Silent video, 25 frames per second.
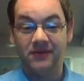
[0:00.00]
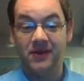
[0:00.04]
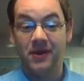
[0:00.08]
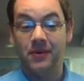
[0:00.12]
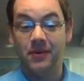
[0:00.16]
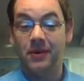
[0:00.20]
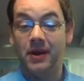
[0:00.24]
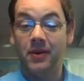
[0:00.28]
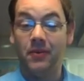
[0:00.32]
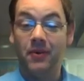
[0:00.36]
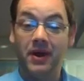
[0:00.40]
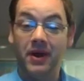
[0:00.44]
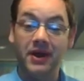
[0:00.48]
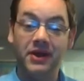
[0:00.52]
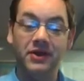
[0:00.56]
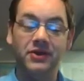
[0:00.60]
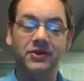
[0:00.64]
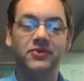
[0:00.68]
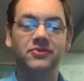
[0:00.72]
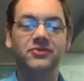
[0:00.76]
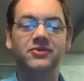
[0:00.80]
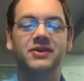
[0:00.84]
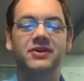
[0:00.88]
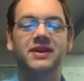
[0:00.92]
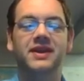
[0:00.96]
And what I want to do
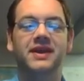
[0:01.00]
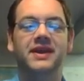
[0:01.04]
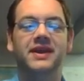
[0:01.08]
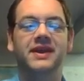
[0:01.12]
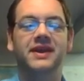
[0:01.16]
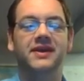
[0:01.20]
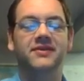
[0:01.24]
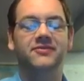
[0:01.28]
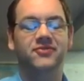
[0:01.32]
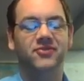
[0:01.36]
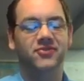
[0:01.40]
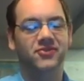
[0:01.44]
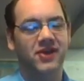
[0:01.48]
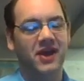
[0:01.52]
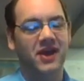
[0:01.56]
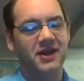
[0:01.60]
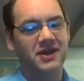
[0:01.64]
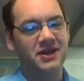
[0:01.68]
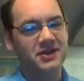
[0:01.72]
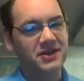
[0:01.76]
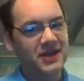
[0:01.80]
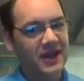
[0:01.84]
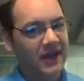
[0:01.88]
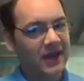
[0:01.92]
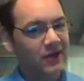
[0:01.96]
today is just kind of
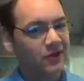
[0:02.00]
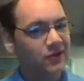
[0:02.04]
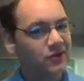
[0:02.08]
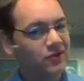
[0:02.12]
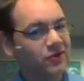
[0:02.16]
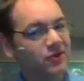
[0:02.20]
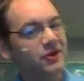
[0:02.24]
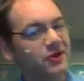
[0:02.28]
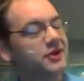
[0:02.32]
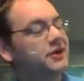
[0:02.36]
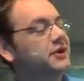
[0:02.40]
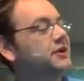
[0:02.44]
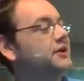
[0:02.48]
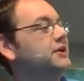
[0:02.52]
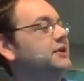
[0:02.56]
take a look